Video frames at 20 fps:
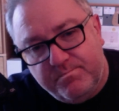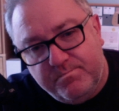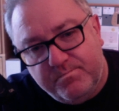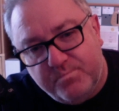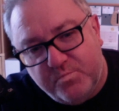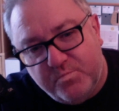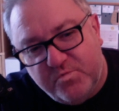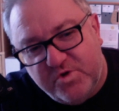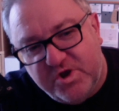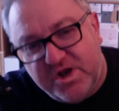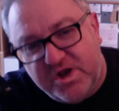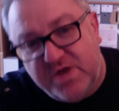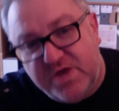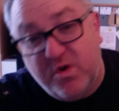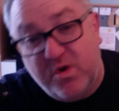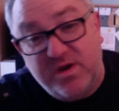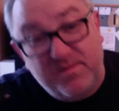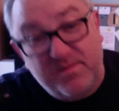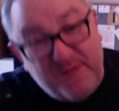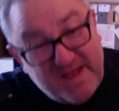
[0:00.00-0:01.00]
really want
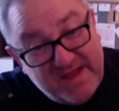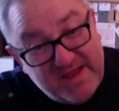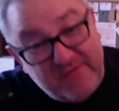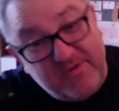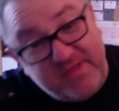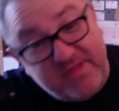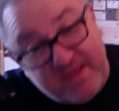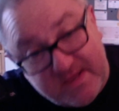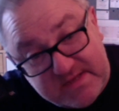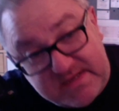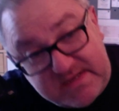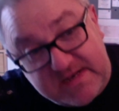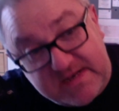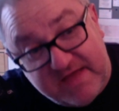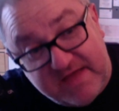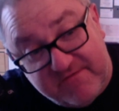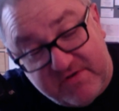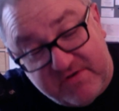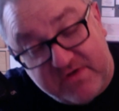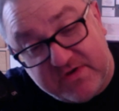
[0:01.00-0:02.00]
to play with this and have
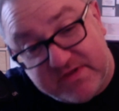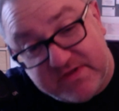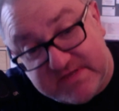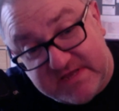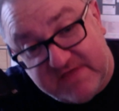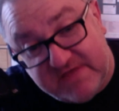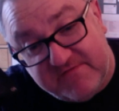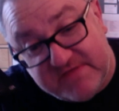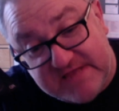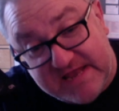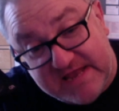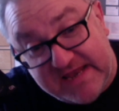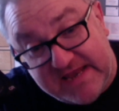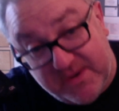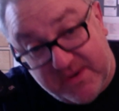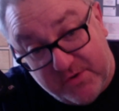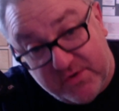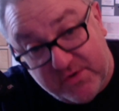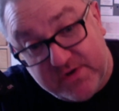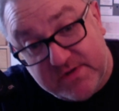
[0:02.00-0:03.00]
a look and see if it's any
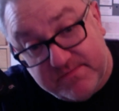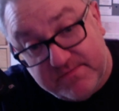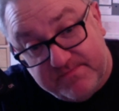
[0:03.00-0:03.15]
good.